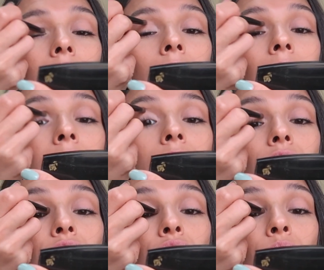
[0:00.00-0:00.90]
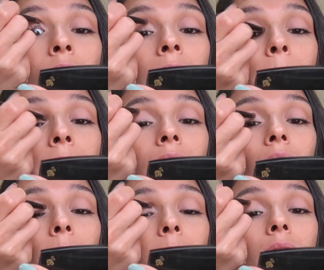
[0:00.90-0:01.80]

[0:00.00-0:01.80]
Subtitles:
and swipe it up.